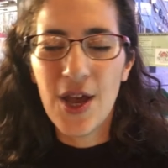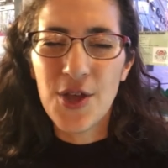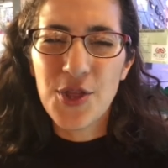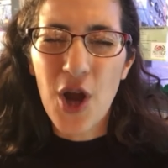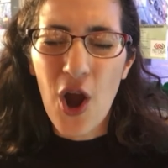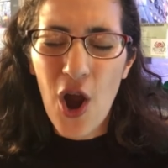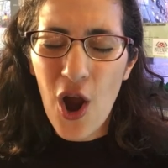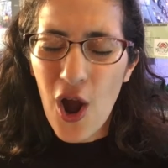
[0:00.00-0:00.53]

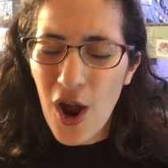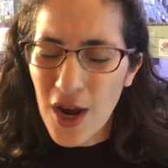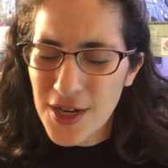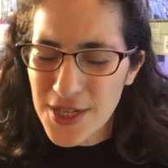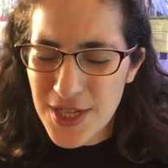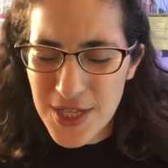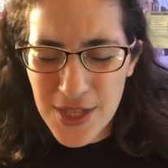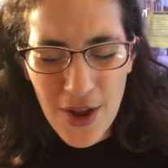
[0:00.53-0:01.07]
The
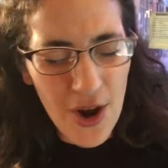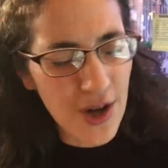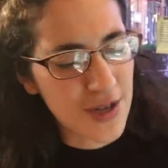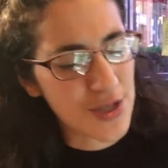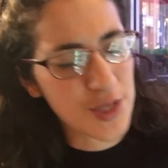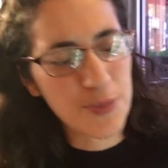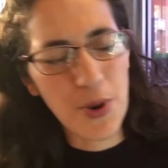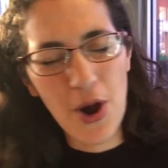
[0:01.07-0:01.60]
hardest,
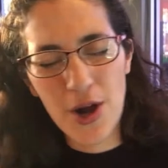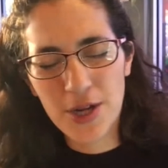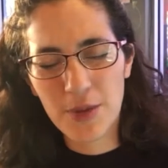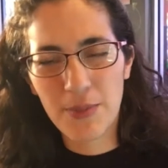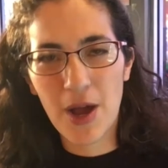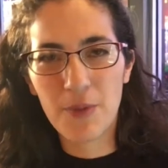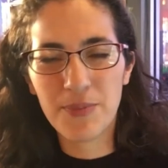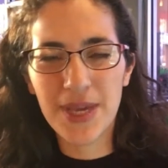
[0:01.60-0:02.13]
hardest part about